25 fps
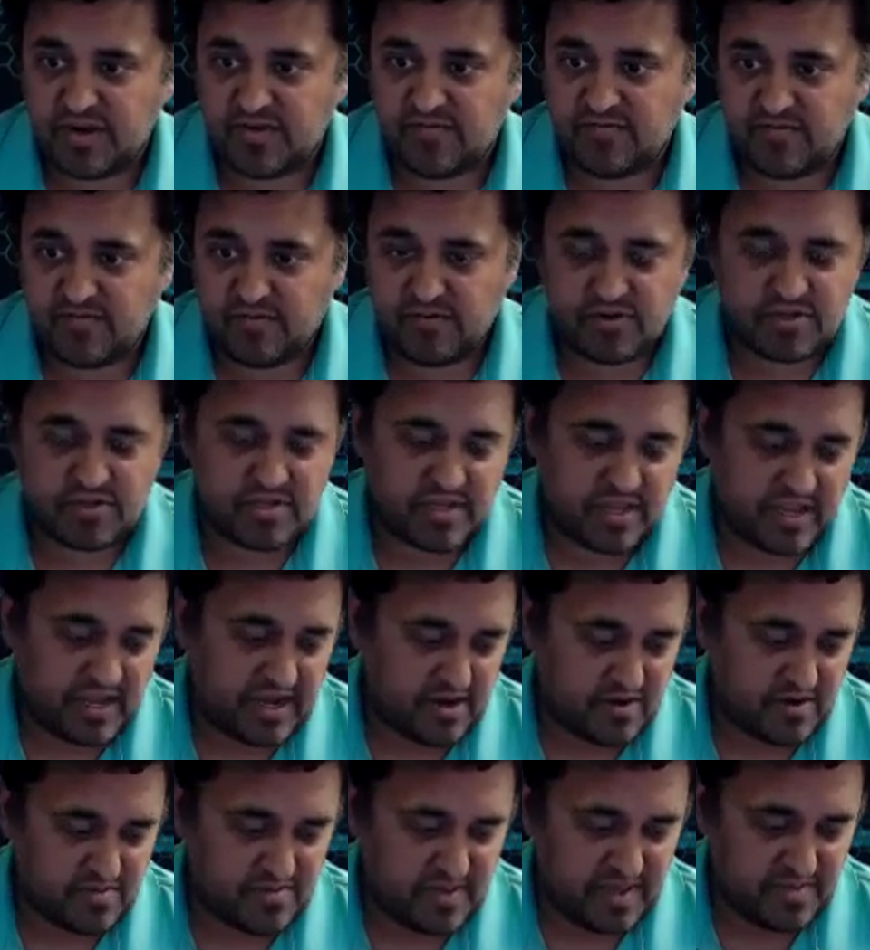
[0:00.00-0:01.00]
At first, I
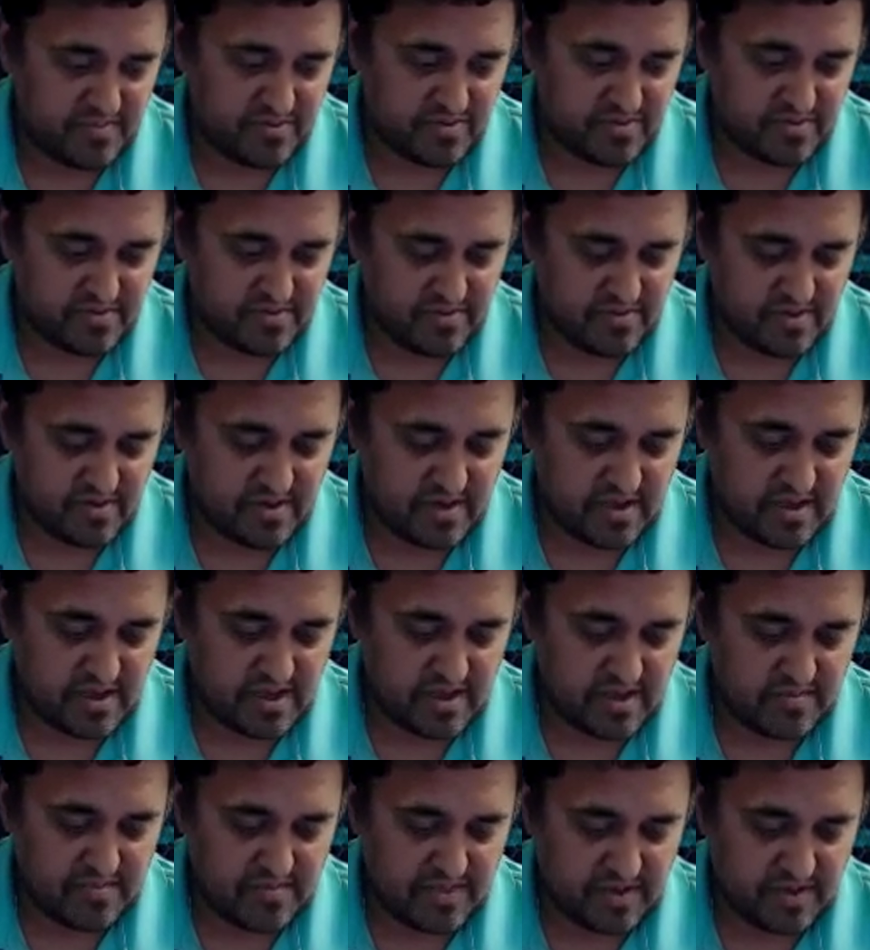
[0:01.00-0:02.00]
hired people
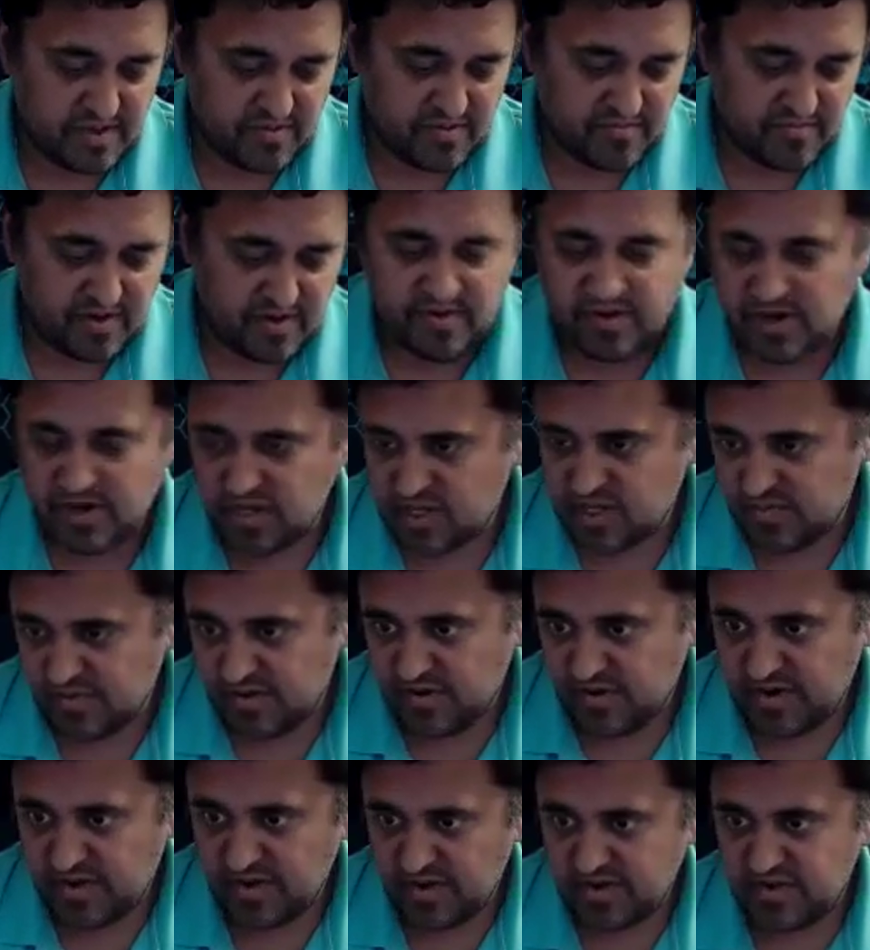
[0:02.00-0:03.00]
that were very
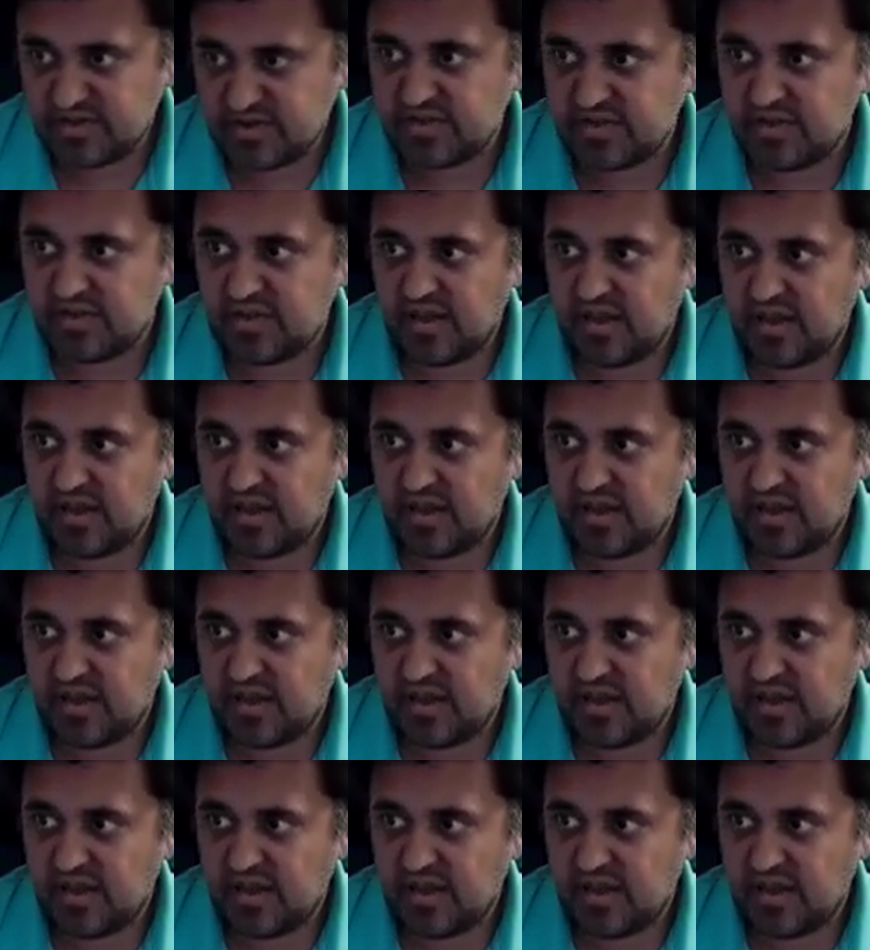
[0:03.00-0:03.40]
experienced,